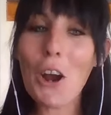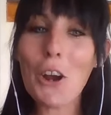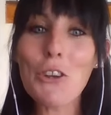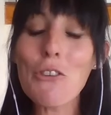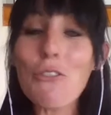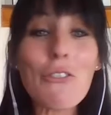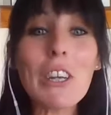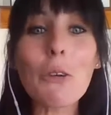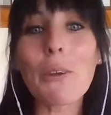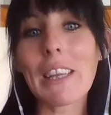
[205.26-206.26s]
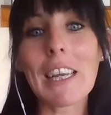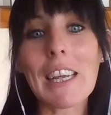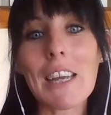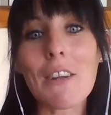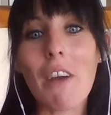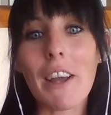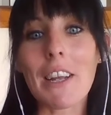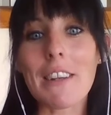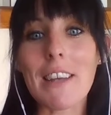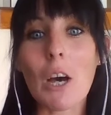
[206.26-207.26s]
Are you frequently
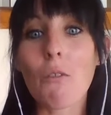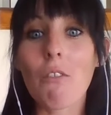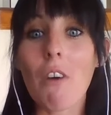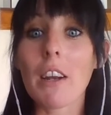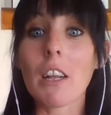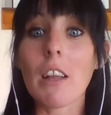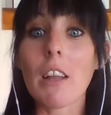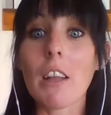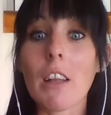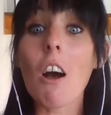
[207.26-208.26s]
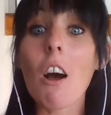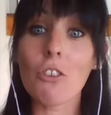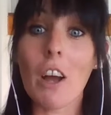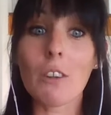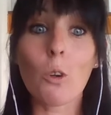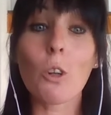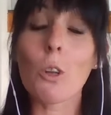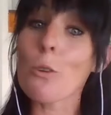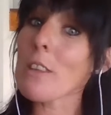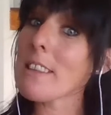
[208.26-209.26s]
invited to help finalize a contract or
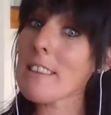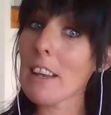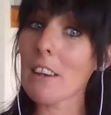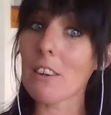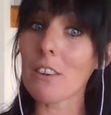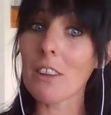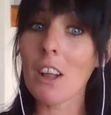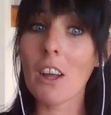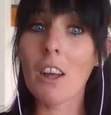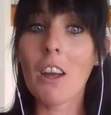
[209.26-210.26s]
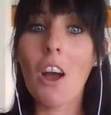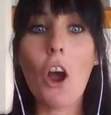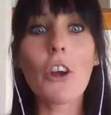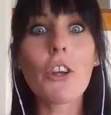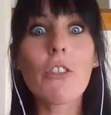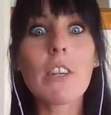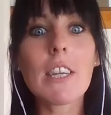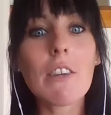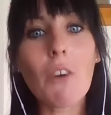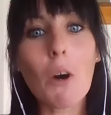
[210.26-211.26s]
close a sale? Are you the
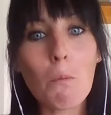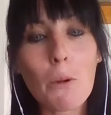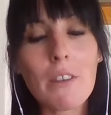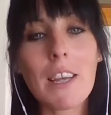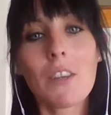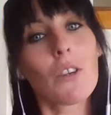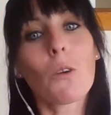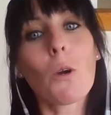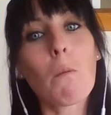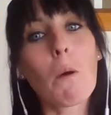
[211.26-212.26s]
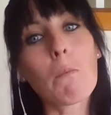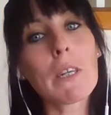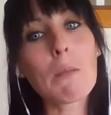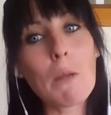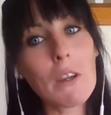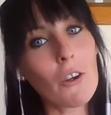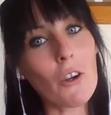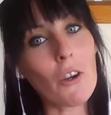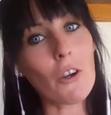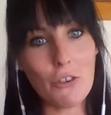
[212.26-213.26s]
default presenter or public speaker
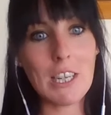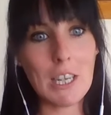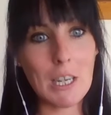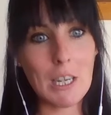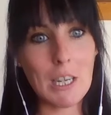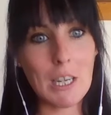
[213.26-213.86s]
on your team?